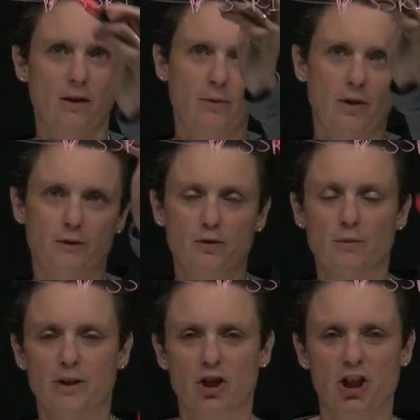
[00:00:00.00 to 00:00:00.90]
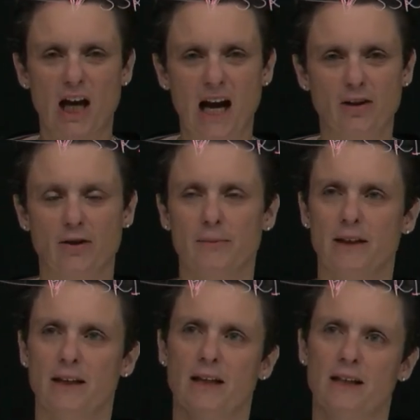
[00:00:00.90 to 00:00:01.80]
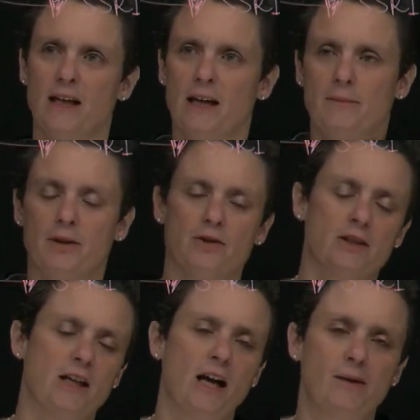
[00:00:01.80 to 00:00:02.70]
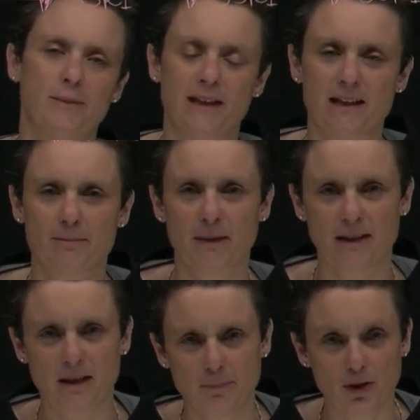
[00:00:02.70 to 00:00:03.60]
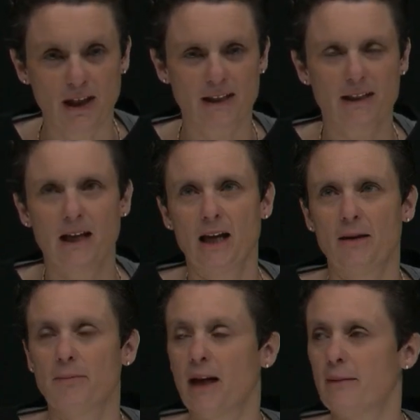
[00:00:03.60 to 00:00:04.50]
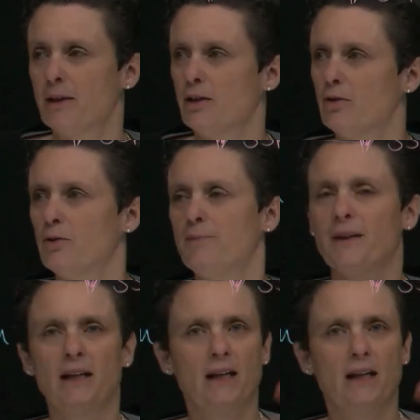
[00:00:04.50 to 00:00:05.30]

We have too much tyramine then, because tyramine is metabolized by MAO,